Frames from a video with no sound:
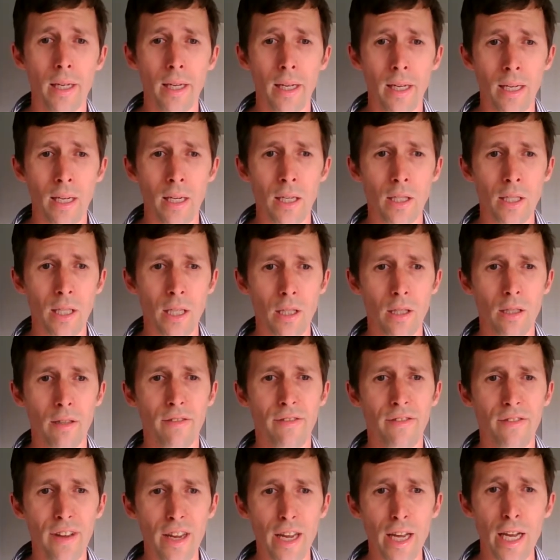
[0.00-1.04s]
and a sense of
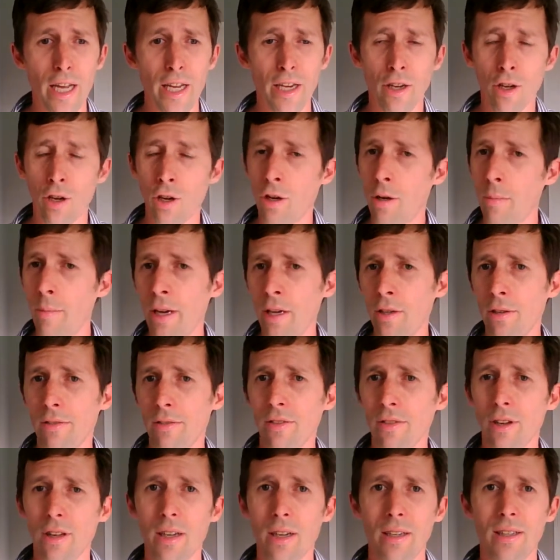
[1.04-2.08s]
fear, and no amount of
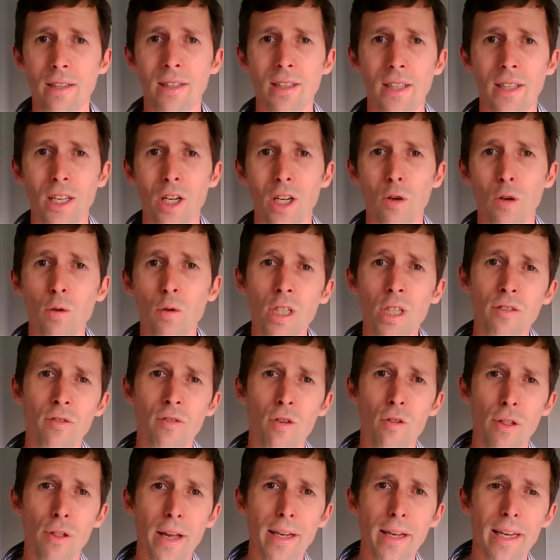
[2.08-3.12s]
kind of wishful
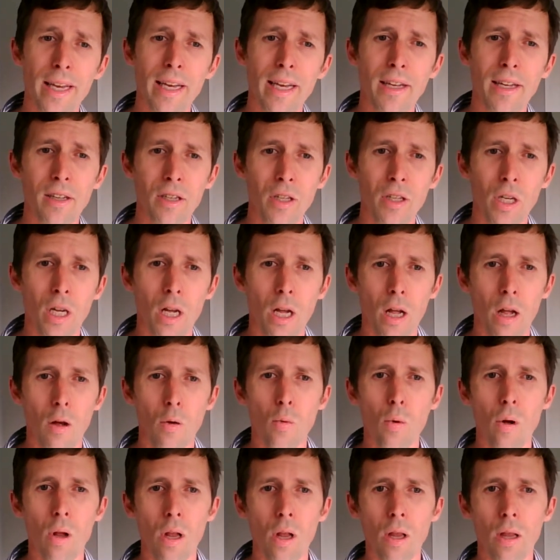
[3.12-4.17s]
thinking
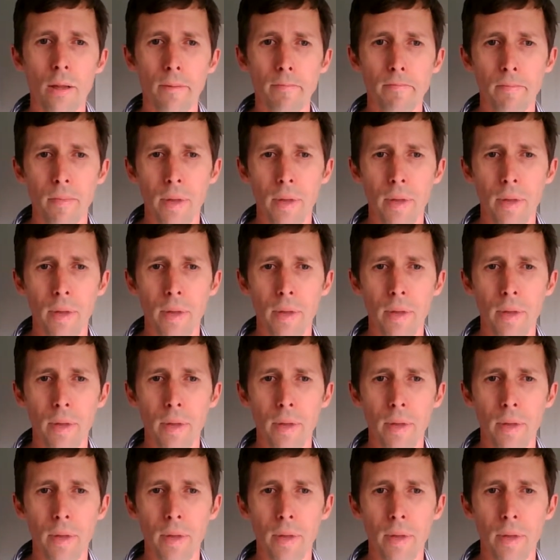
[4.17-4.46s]
will